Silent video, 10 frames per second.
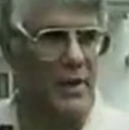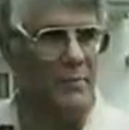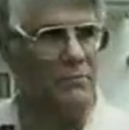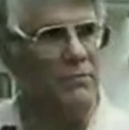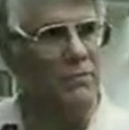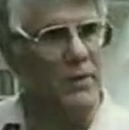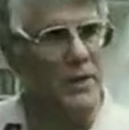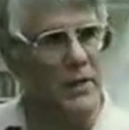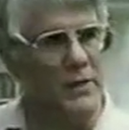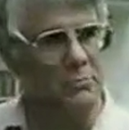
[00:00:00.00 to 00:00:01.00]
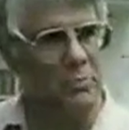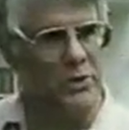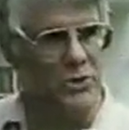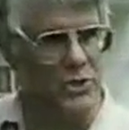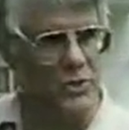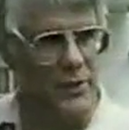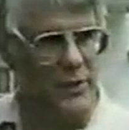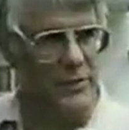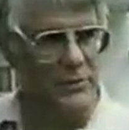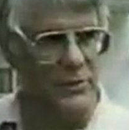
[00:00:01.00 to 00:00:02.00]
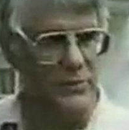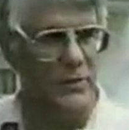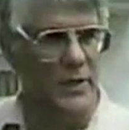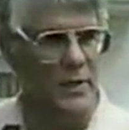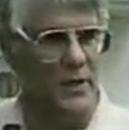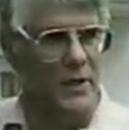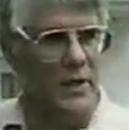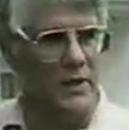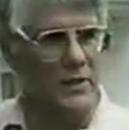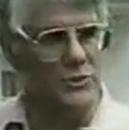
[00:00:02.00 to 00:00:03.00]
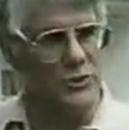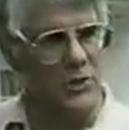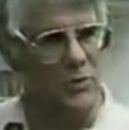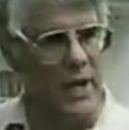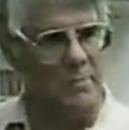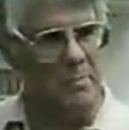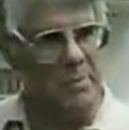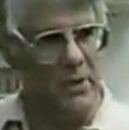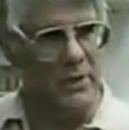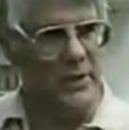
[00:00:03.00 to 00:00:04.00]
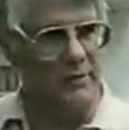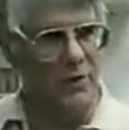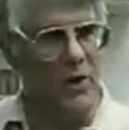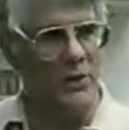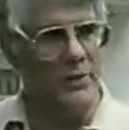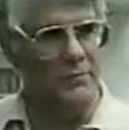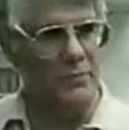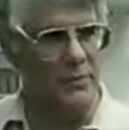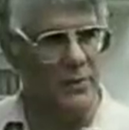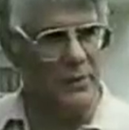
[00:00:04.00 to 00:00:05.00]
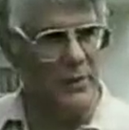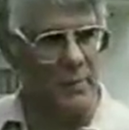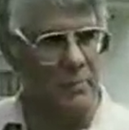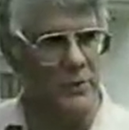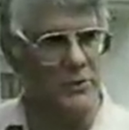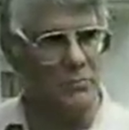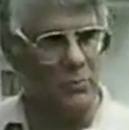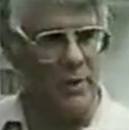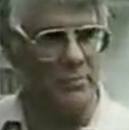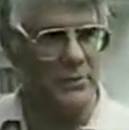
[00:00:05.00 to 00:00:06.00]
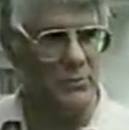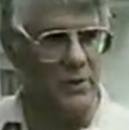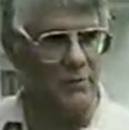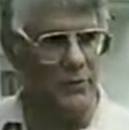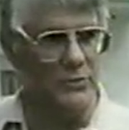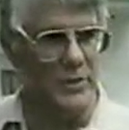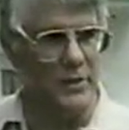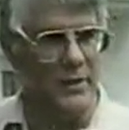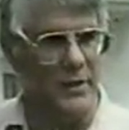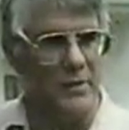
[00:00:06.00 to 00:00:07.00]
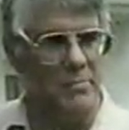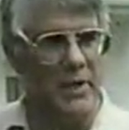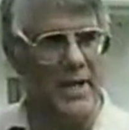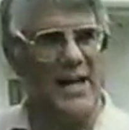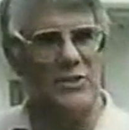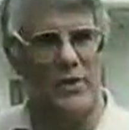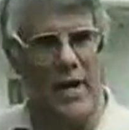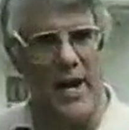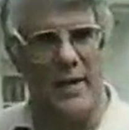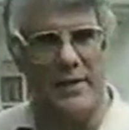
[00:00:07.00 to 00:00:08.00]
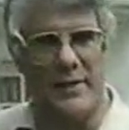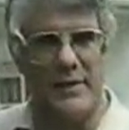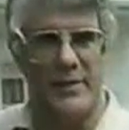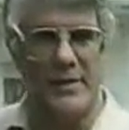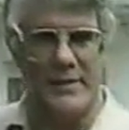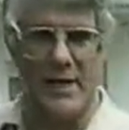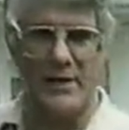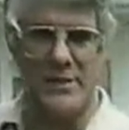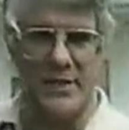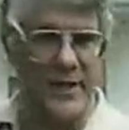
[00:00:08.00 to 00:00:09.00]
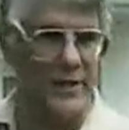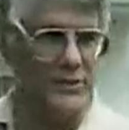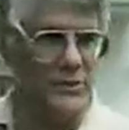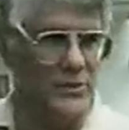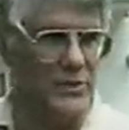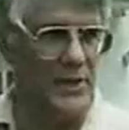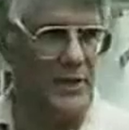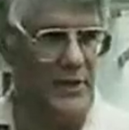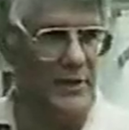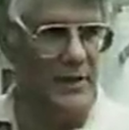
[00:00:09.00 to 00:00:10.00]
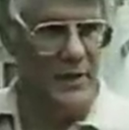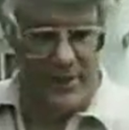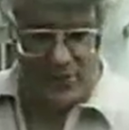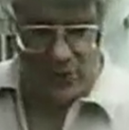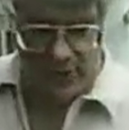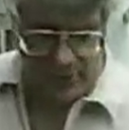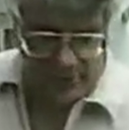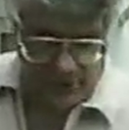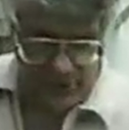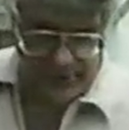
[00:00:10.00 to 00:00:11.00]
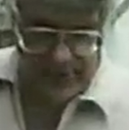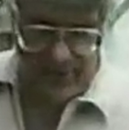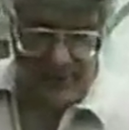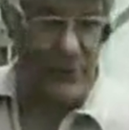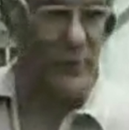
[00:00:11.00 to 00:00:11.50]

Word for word: developed uh, as pre-engineering to uh, show the operability of all the different uh, operational parameters of what a fuel cell. But in actuality, the entire technology you see here is really reduced down